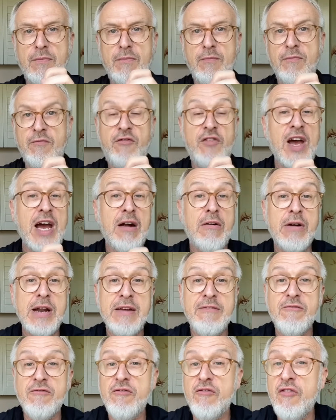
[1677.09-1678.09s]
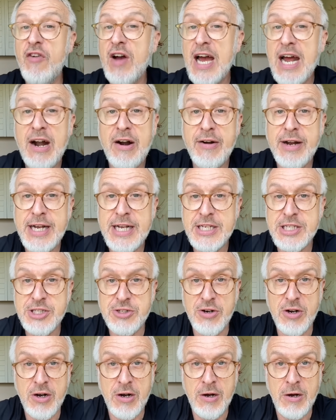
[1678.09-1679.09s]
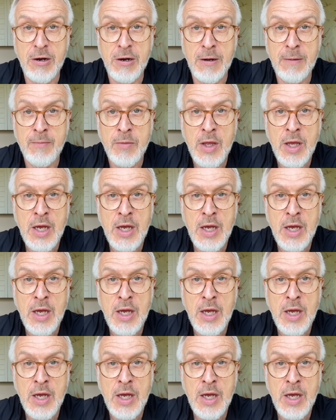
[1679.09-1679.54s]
Very, very strong.